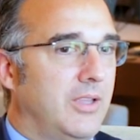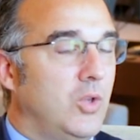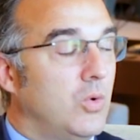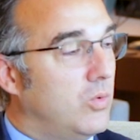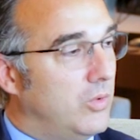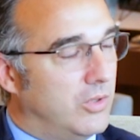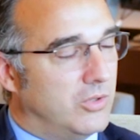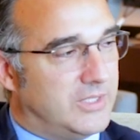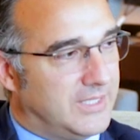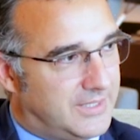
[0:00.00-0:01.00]
you could
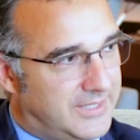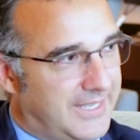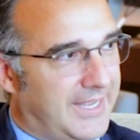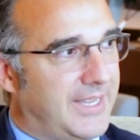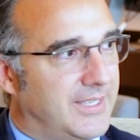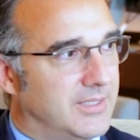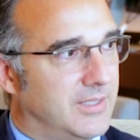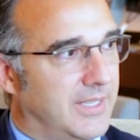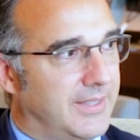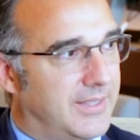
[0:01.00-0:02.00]
not just change
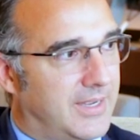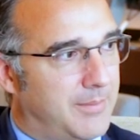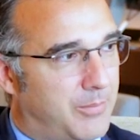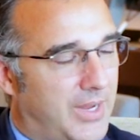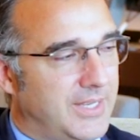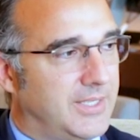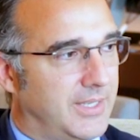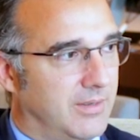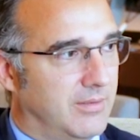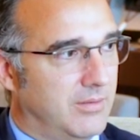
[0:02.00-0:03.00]
the entire
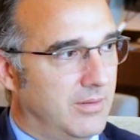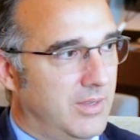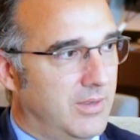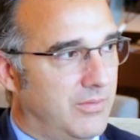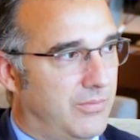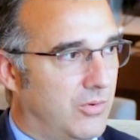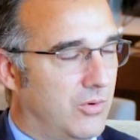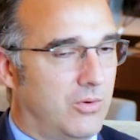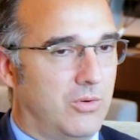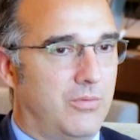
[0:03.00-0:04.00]
pricing
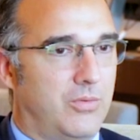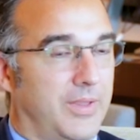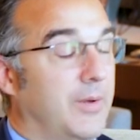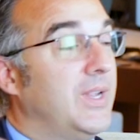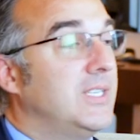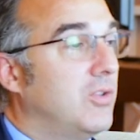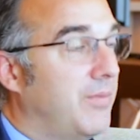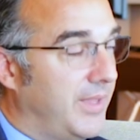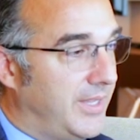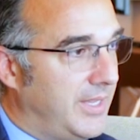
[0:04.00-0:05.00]
for the rest
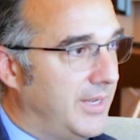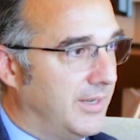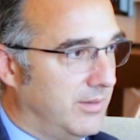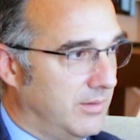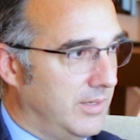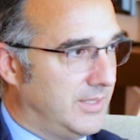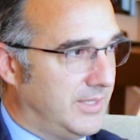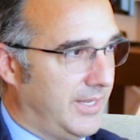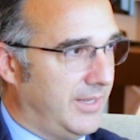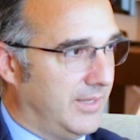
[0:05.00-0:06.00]
of the year,
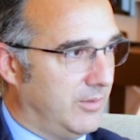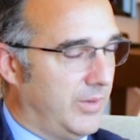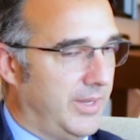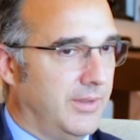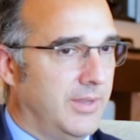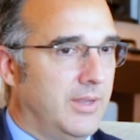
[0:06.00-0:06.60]
let's say that way,